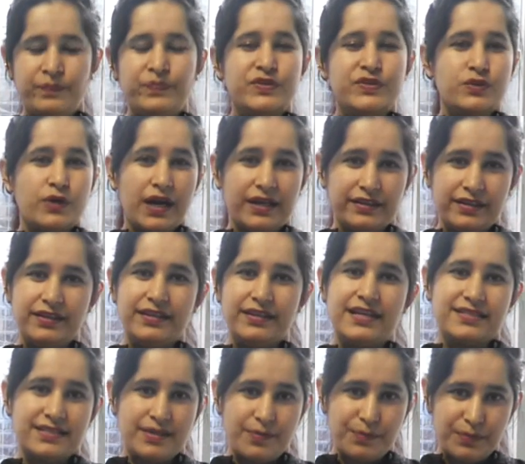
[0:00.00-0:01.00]
so I think
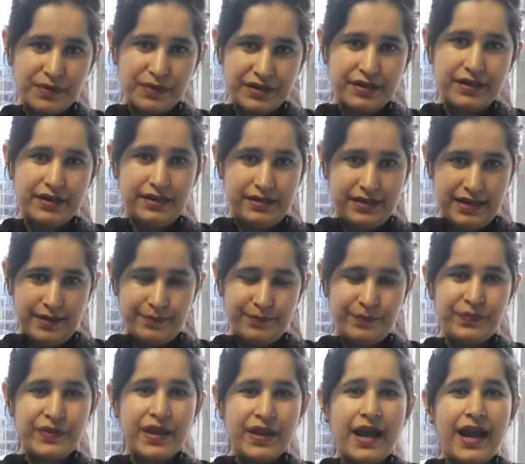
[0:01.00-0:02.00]
that's a murder
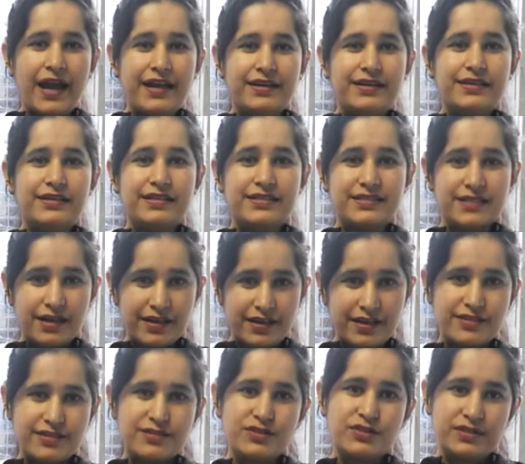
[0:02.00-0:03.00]
attempt and it is
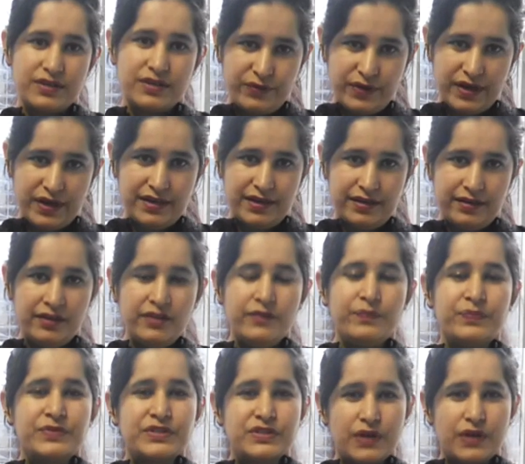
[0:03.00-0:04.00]
against defendant.
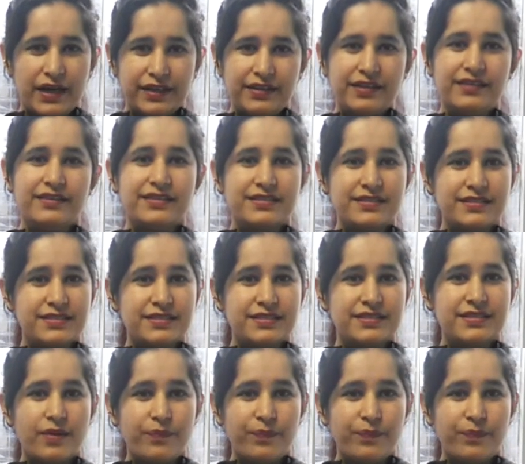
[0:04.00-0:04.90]
So I think this is